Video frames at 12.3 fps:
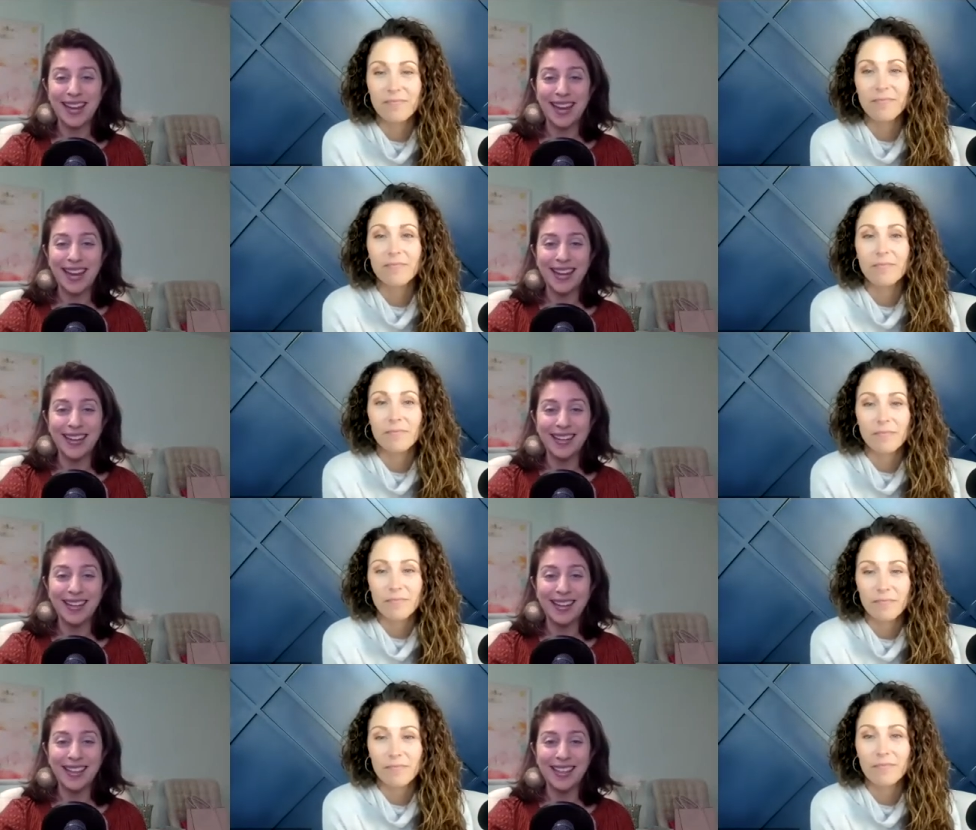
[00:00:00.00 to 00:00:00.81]

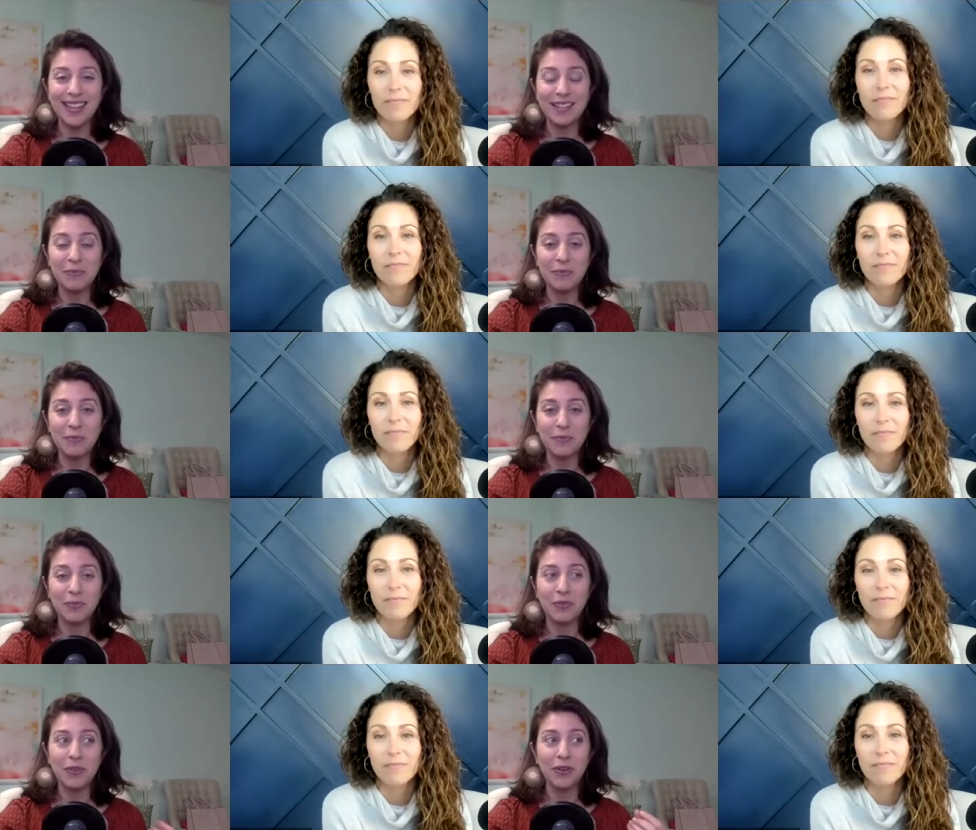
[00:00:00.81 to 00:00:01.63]
Speaker 1: And I think
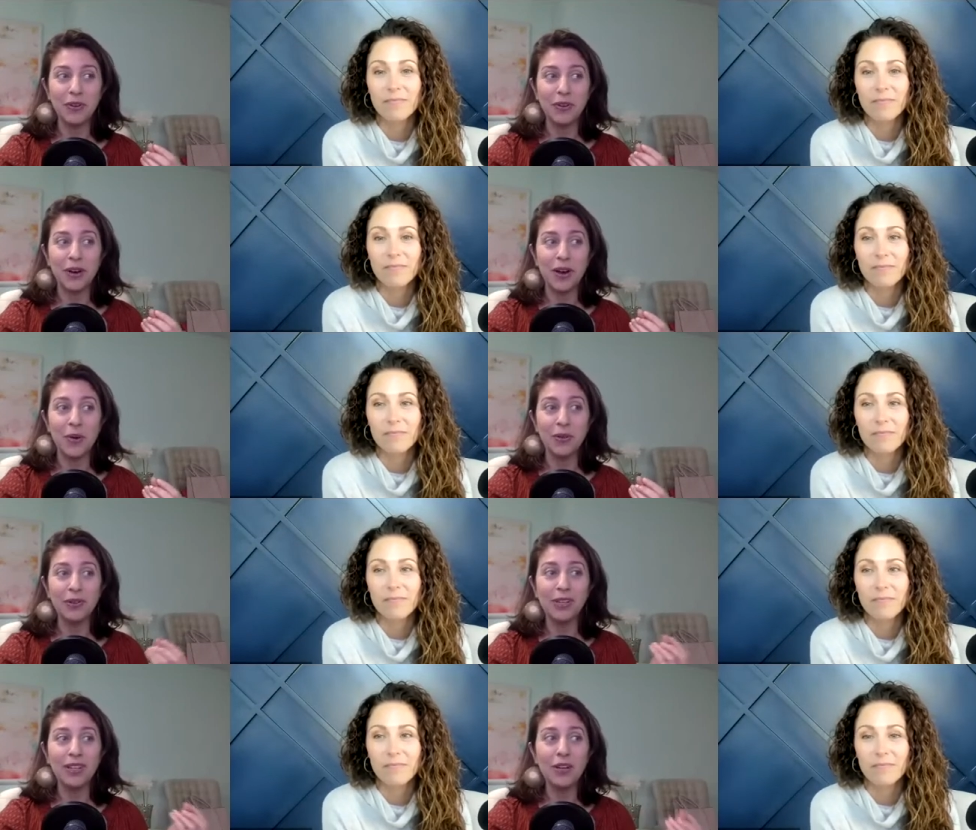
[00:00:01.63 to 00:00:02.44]
for a
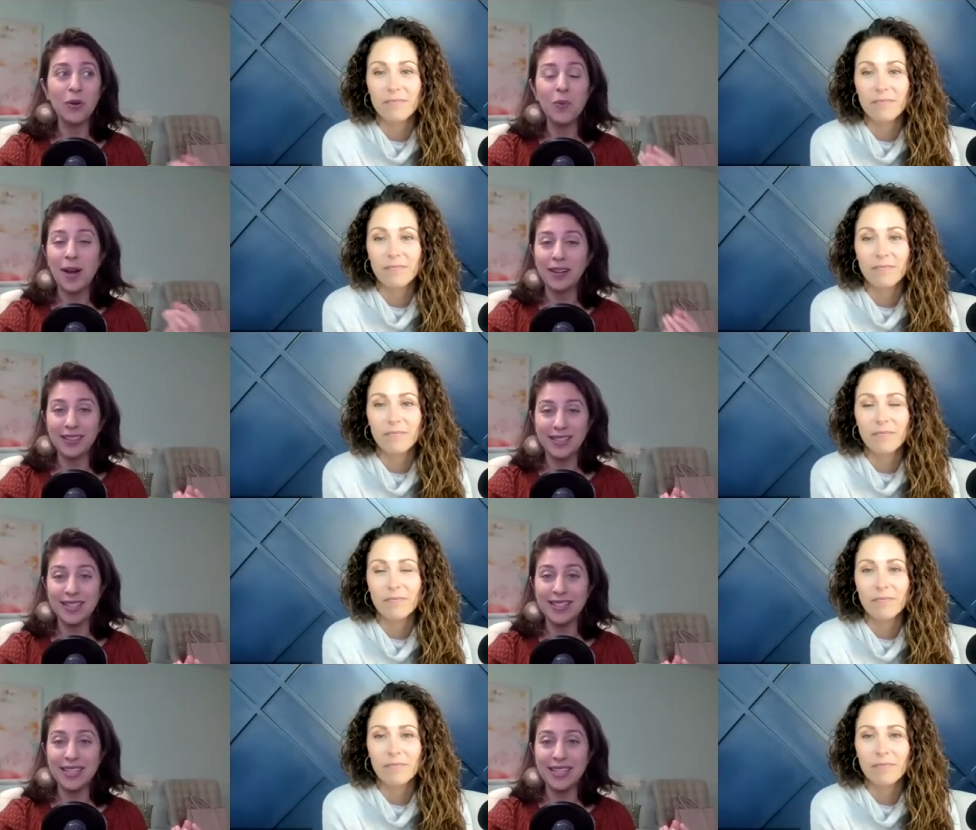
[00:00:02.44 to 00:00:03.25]
little while, it's
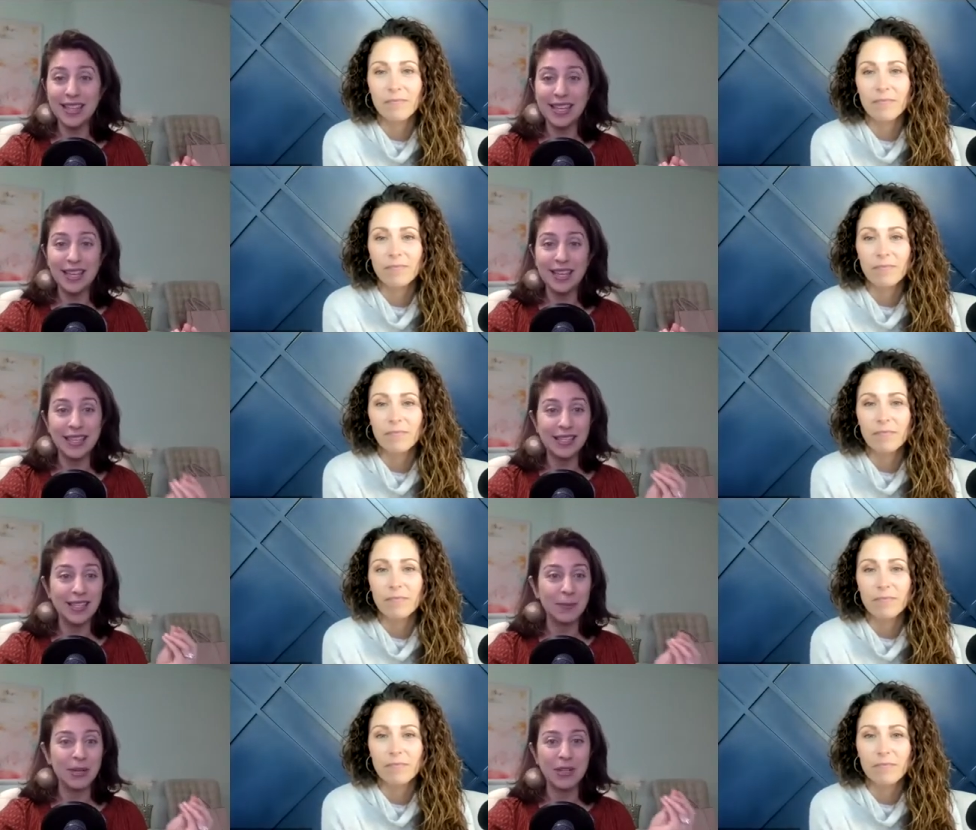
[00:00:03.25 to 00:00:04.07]
easy to think that
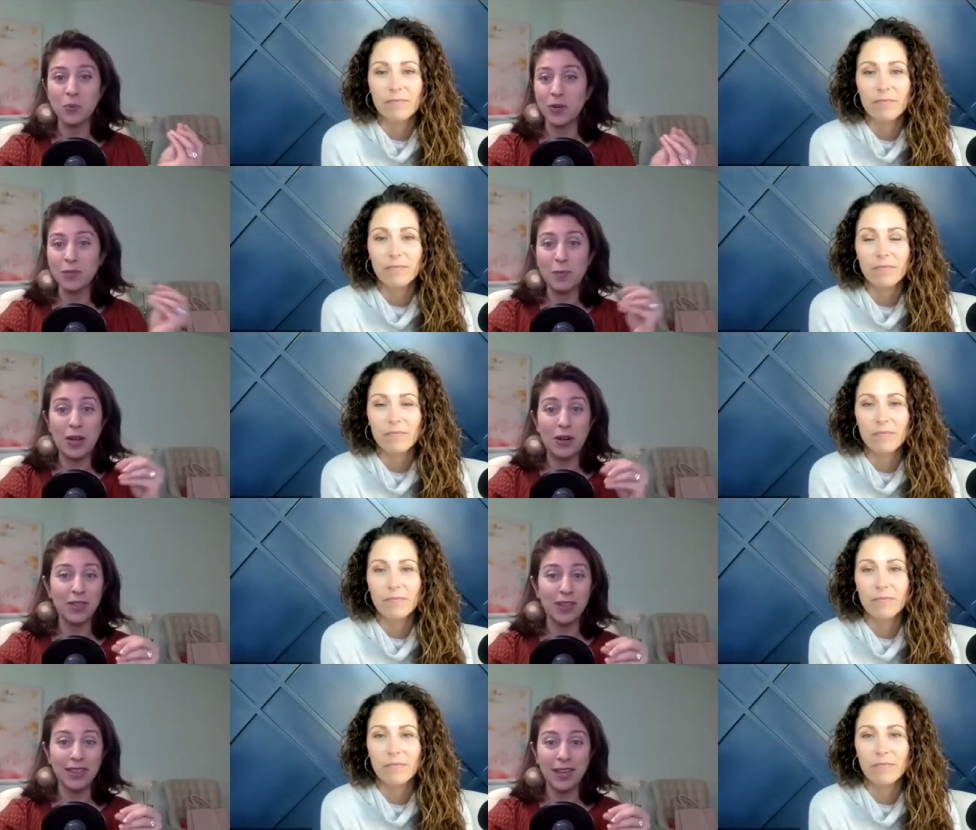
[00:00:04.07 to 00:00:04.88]
somebody's works
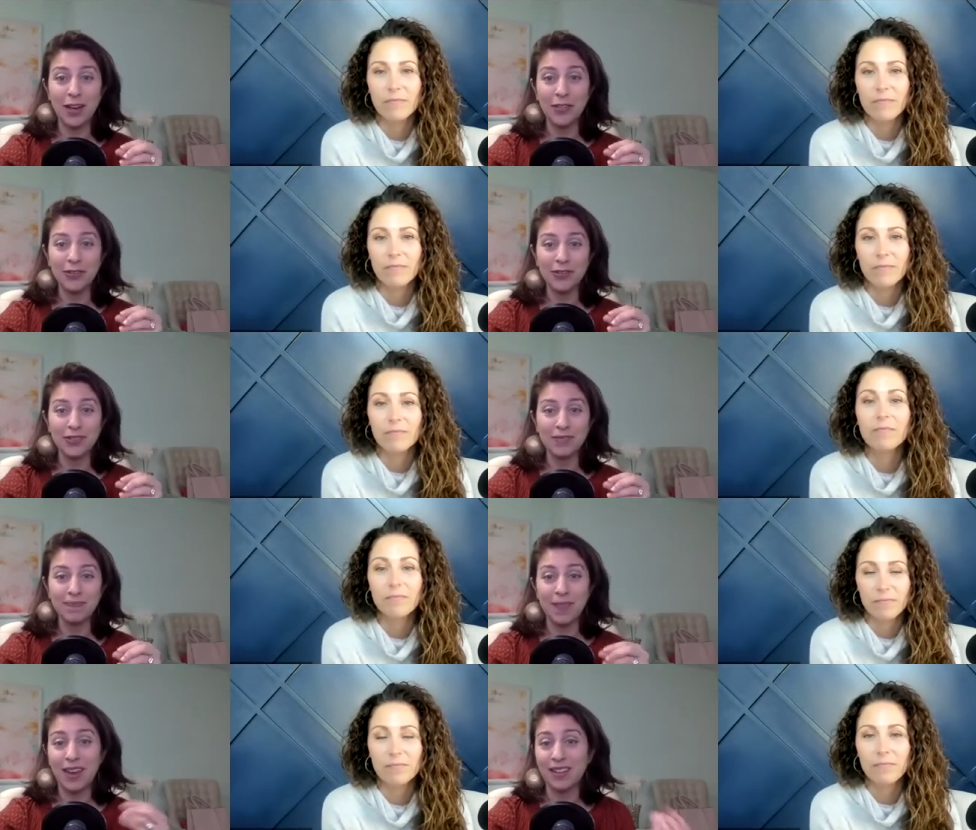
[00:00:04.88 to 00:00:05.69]
better than the others.
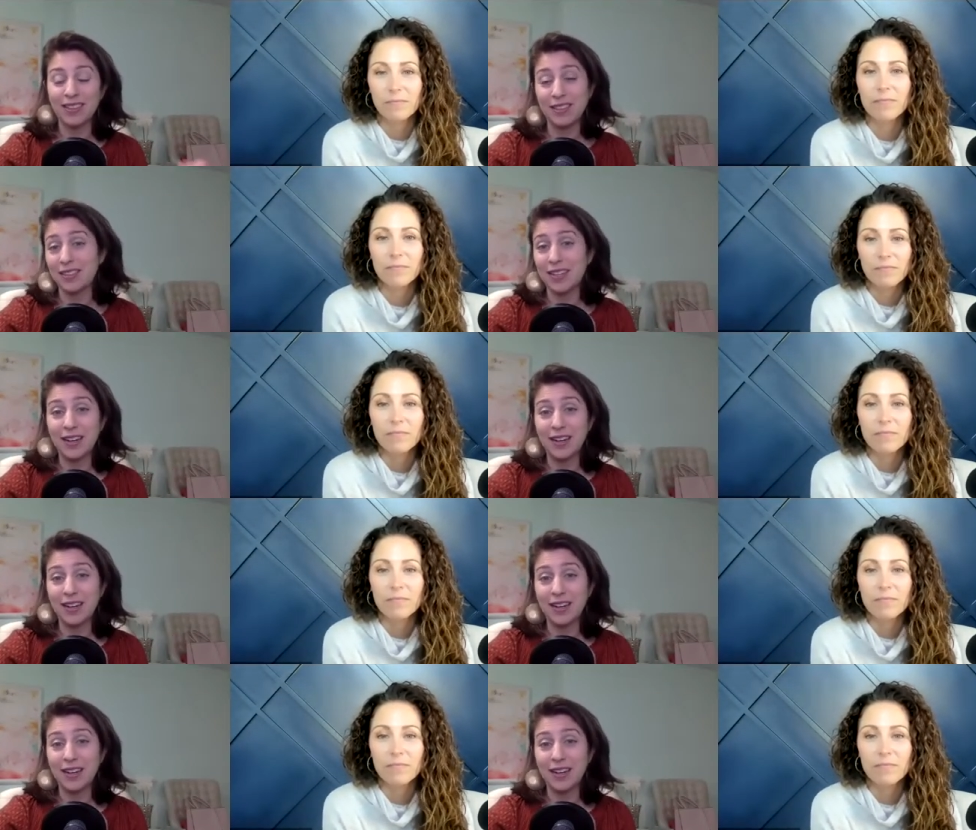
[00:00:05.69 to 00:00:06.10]
And it's not